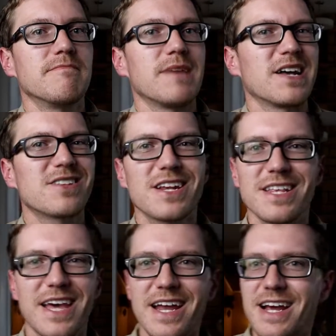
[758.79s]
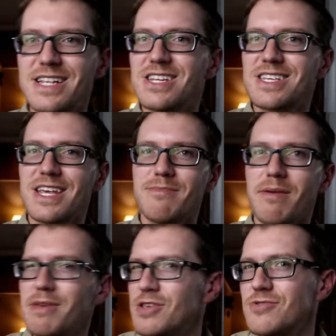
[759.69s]
outside of that, I'd just say
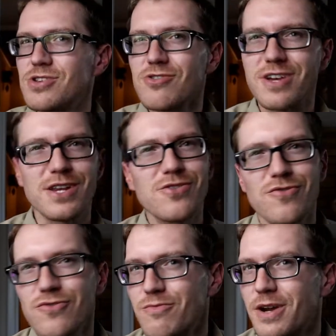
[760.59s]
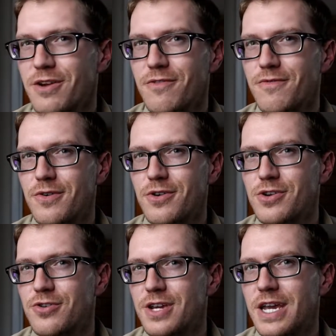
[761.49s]
maybe use your internal microphone on
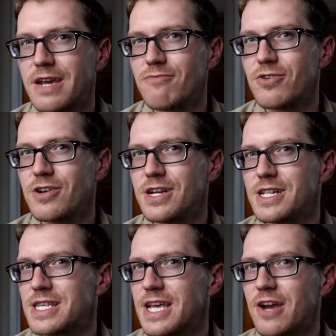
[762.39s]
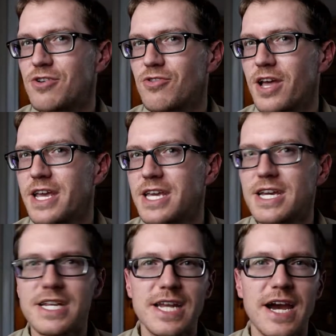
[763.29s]
your camera and see how you like
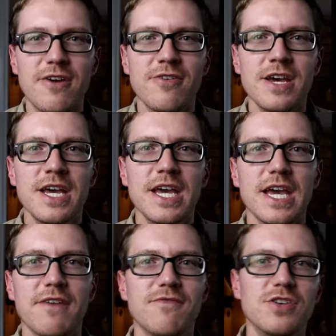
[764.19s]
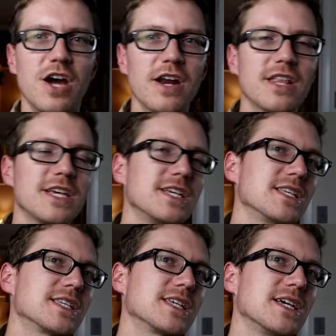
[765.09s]
it. Now, if none of
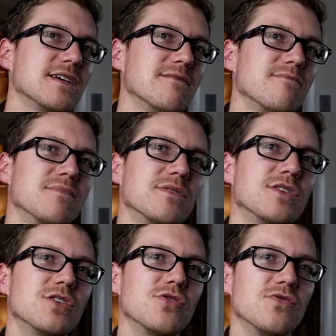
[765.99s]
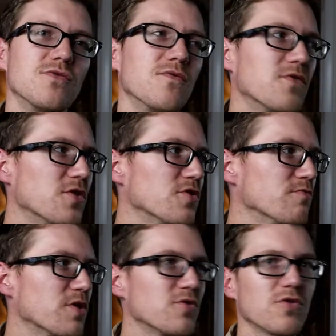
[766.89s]
these seem to float your
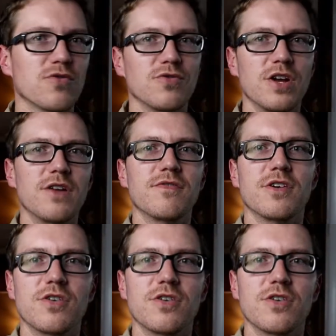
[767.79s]
boat, or none of